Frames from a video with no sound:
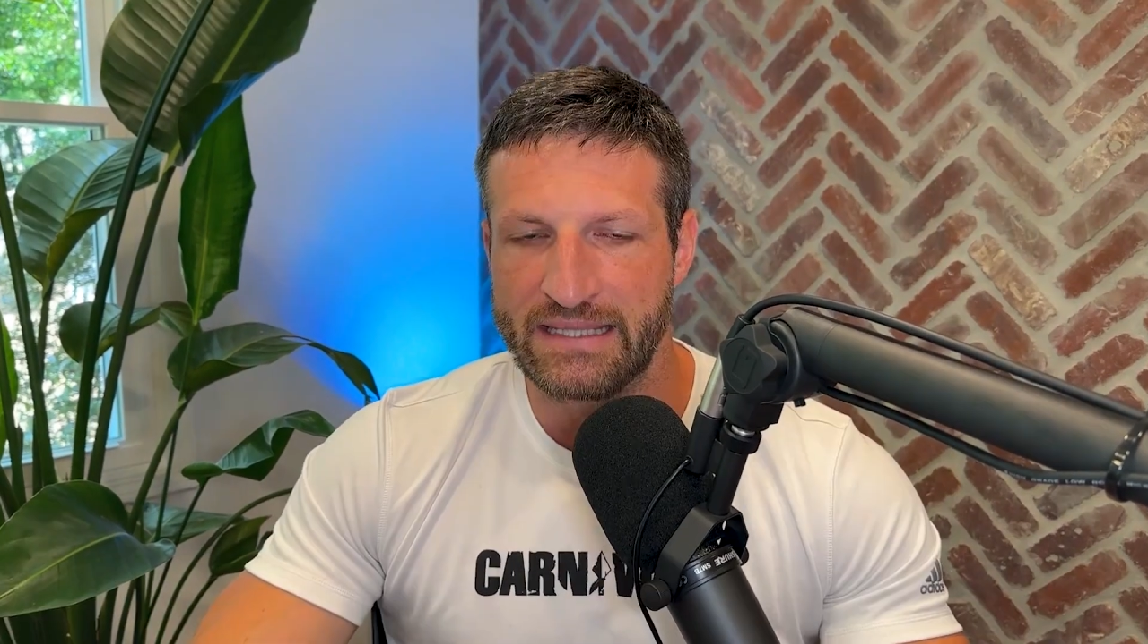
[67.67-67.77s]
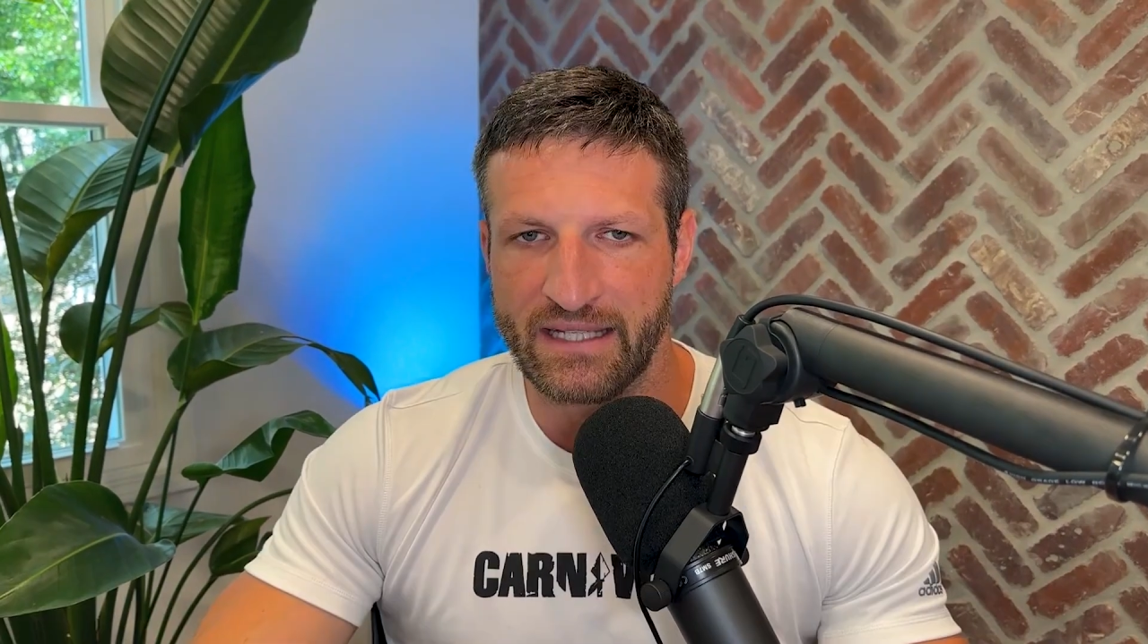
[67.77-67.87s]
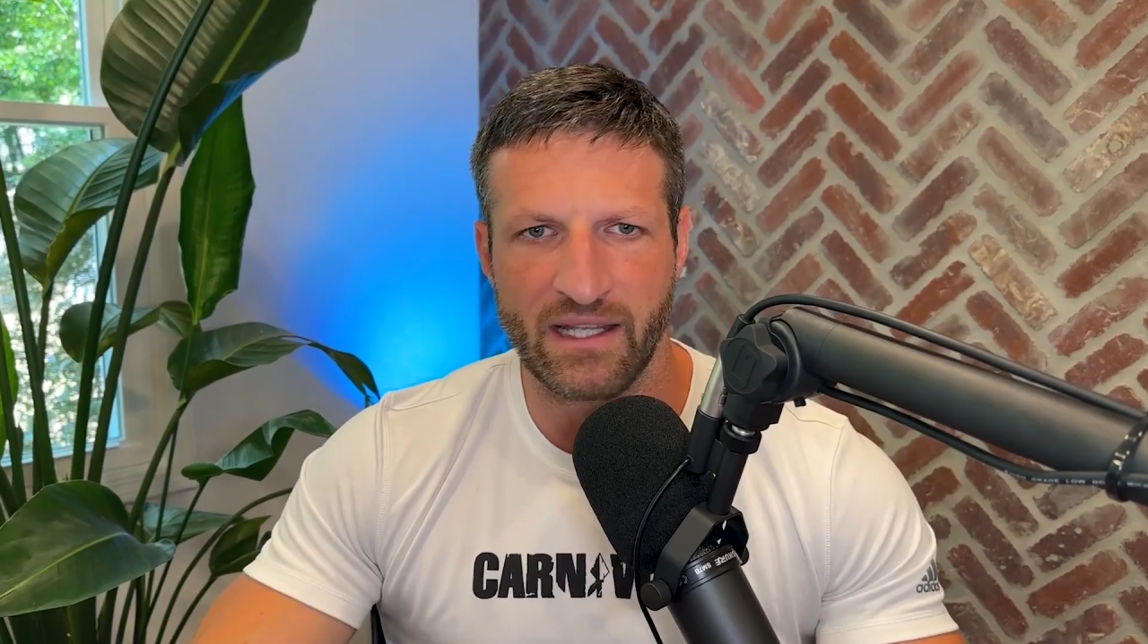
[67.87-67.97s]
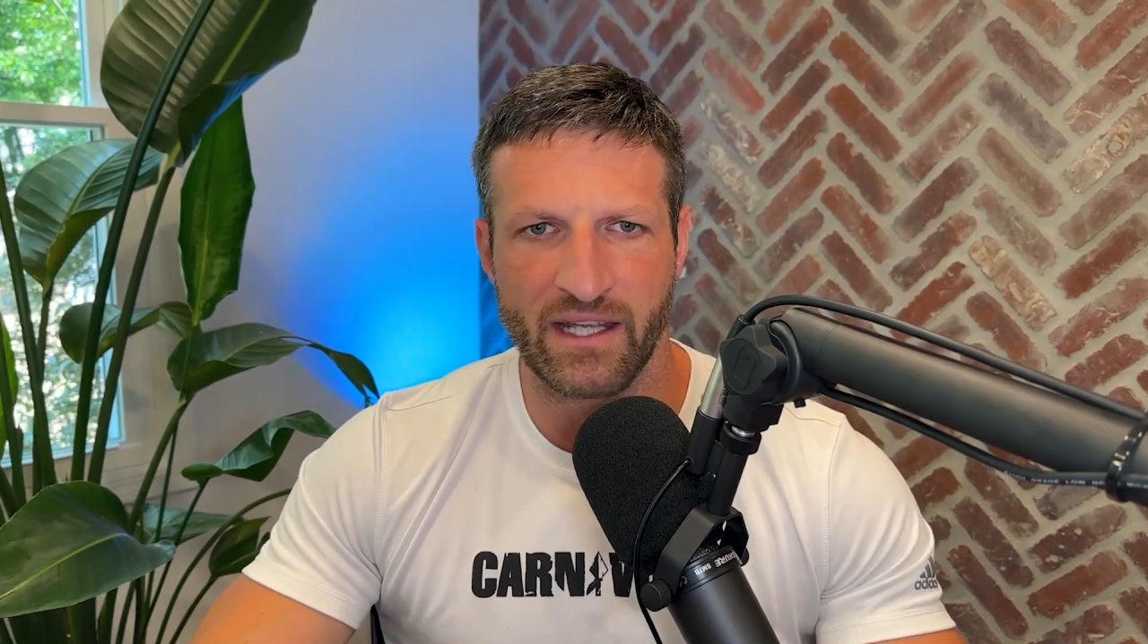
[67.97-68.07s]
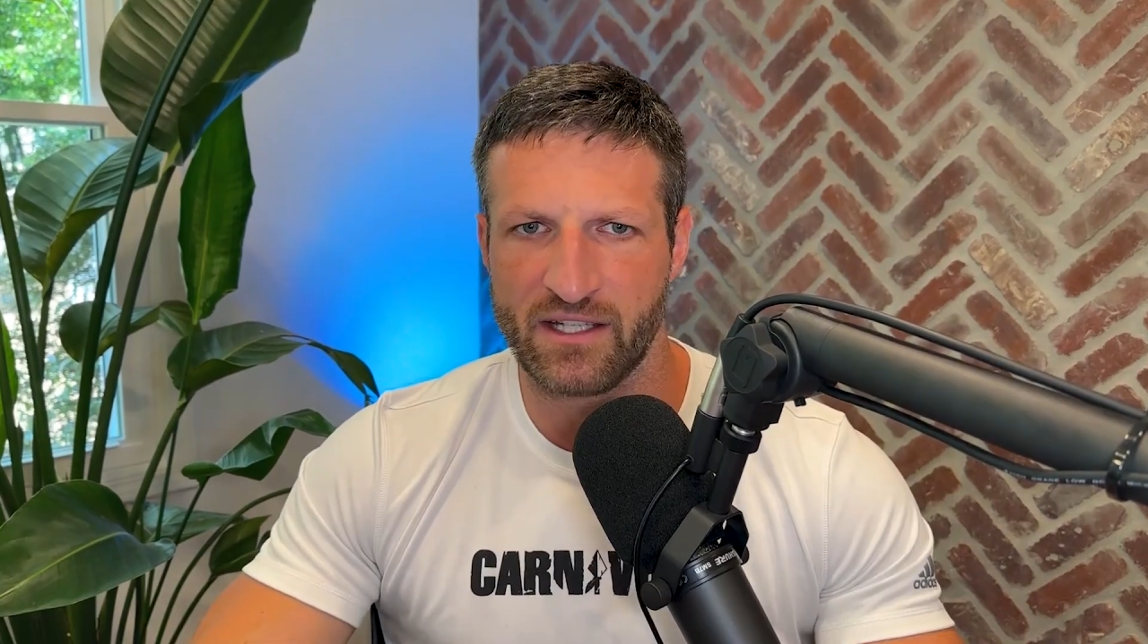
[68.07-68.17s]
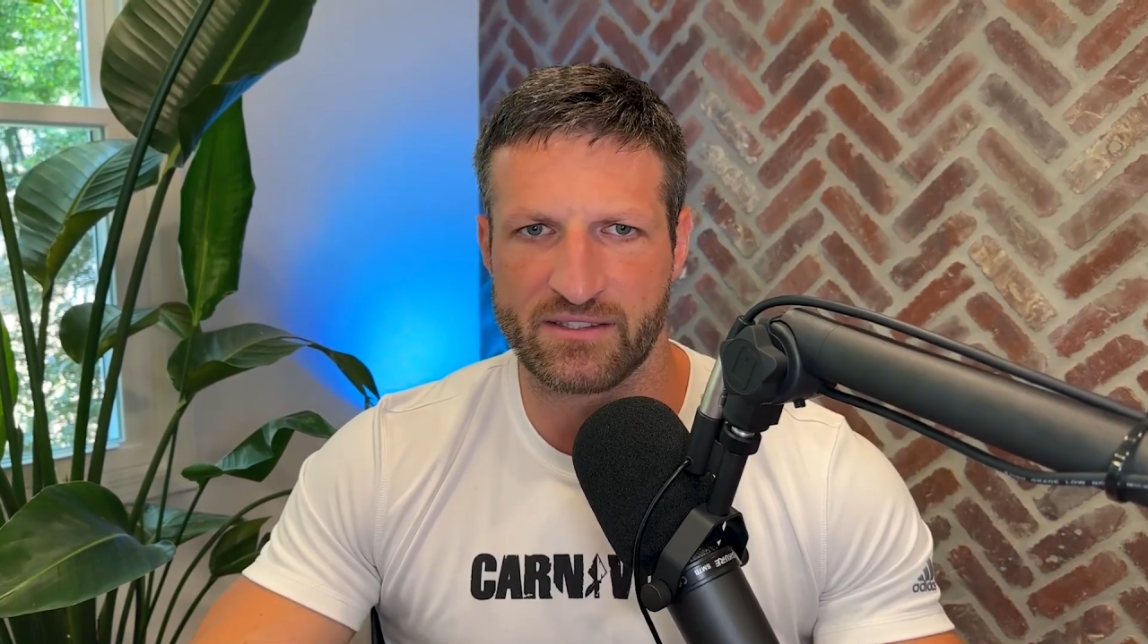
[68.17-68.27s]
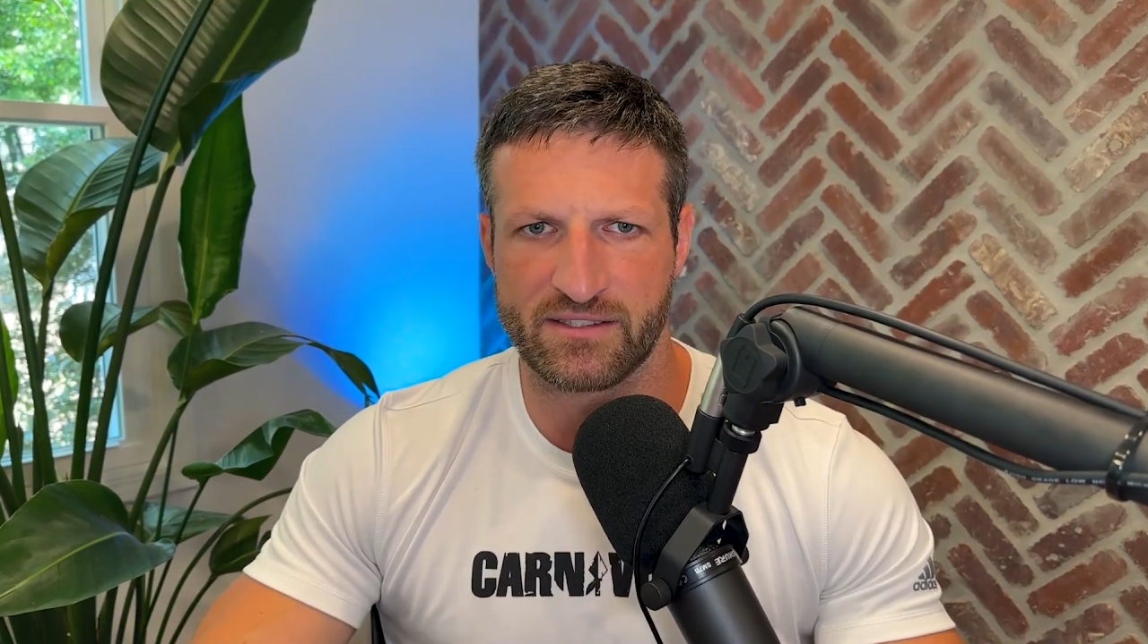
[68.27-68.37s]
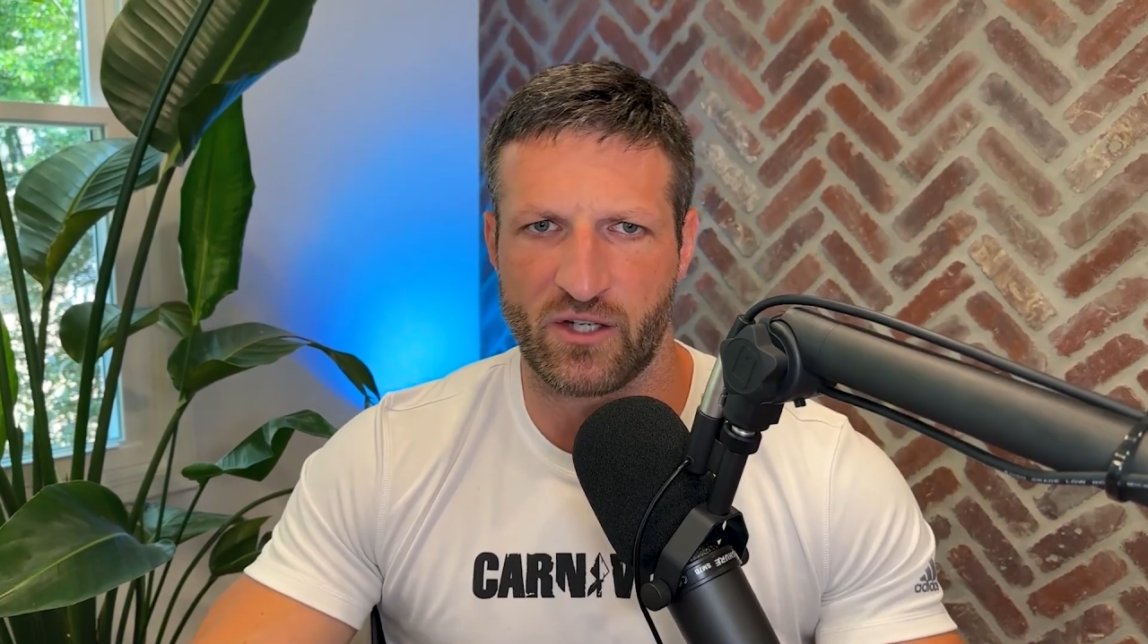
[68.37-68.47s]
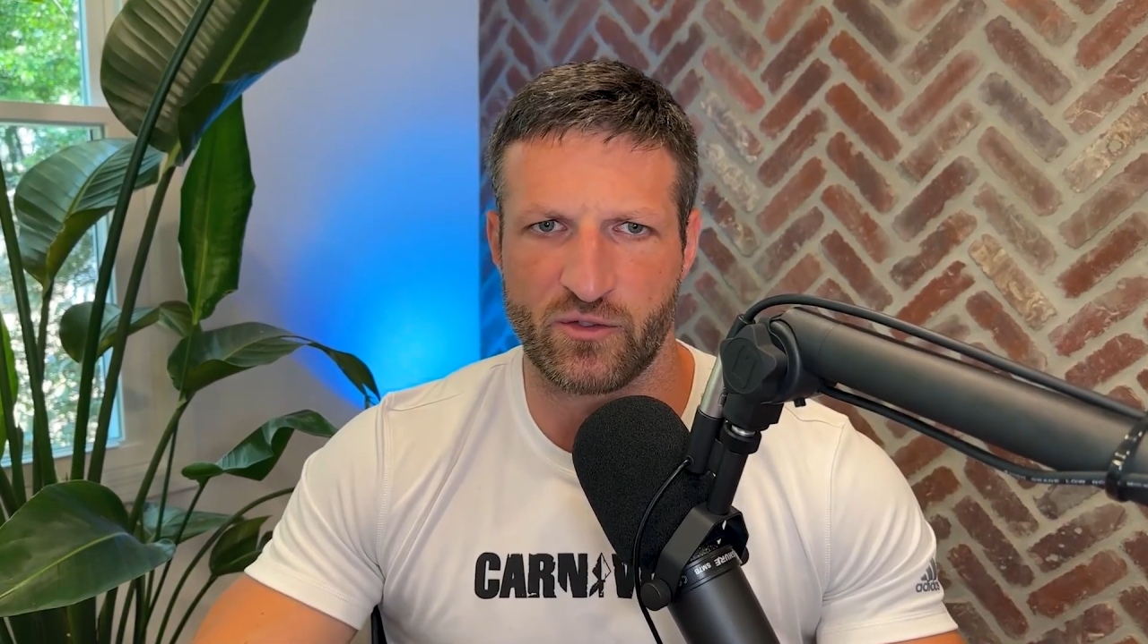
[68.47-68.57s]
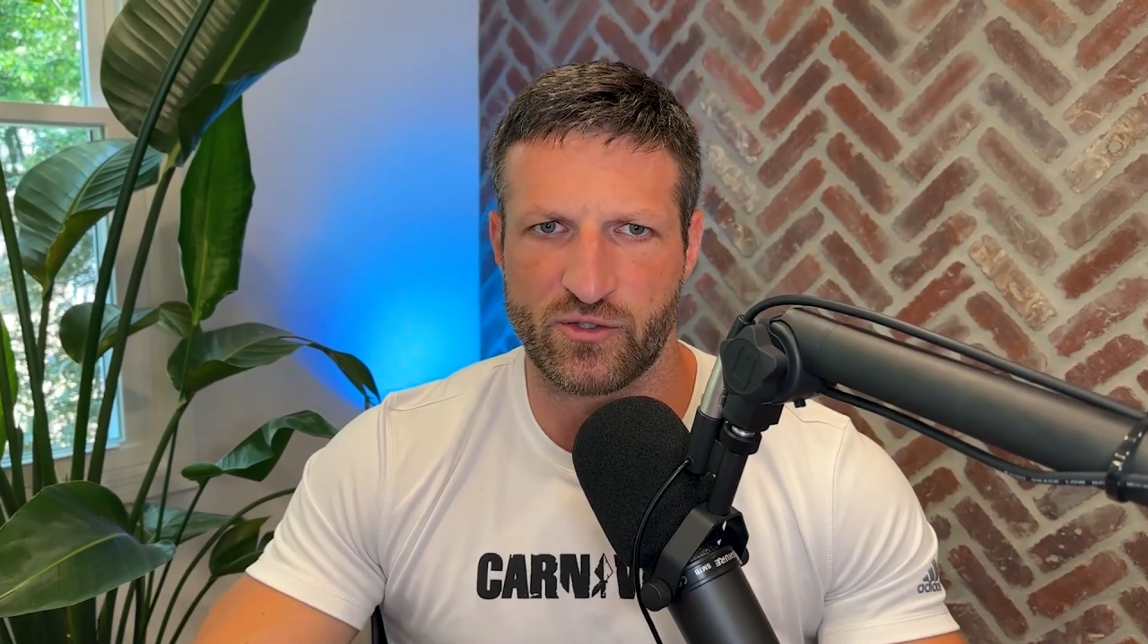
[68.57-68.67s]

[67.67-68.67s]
That led us down